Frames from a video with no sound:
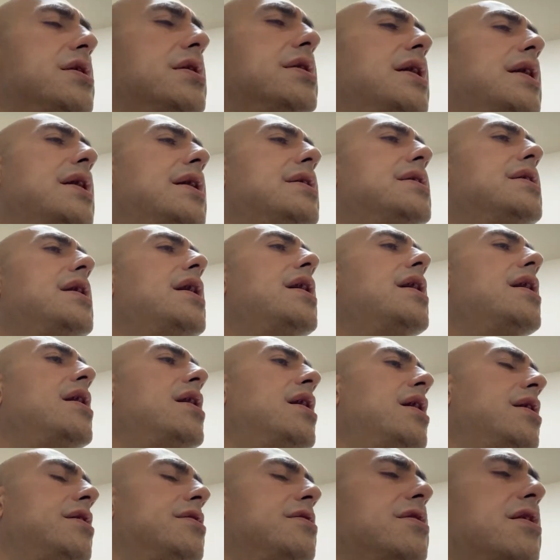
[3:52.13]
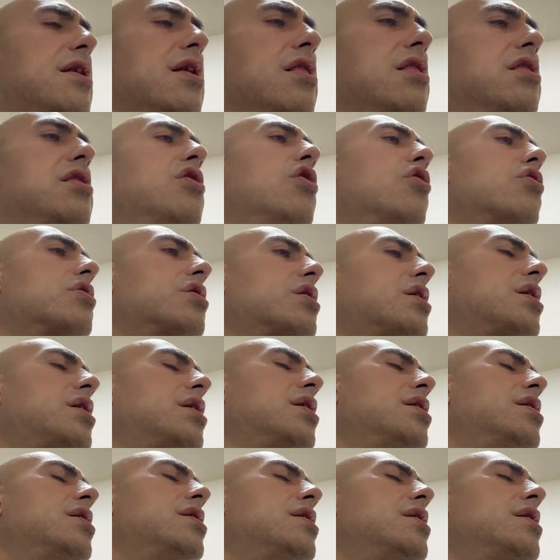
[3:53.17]
They look
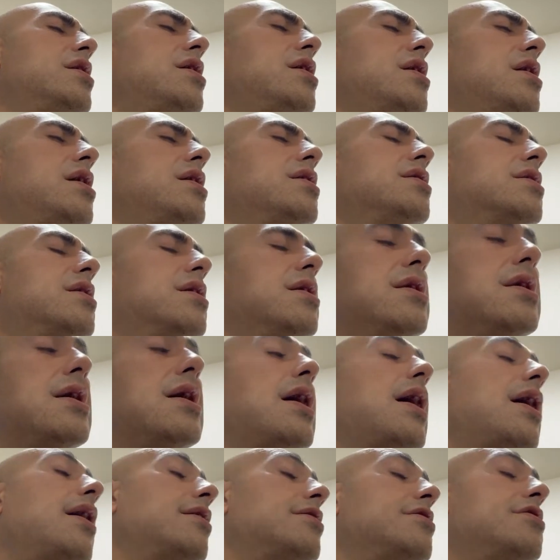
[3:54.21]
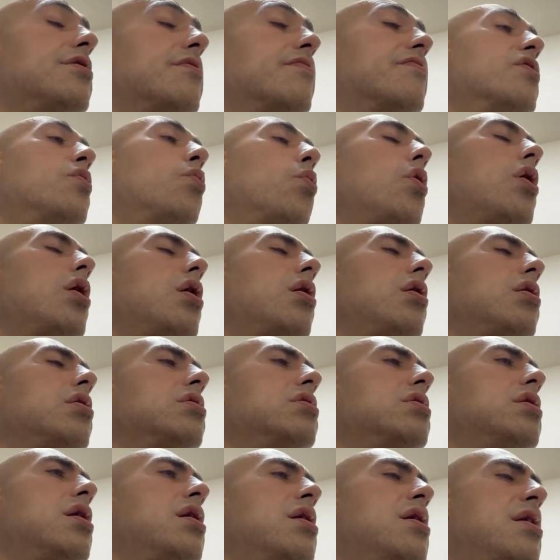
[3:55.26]
into the eyes of the
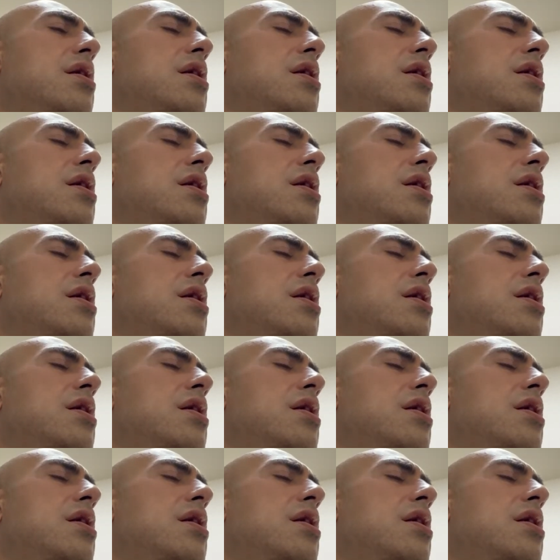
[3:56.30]
world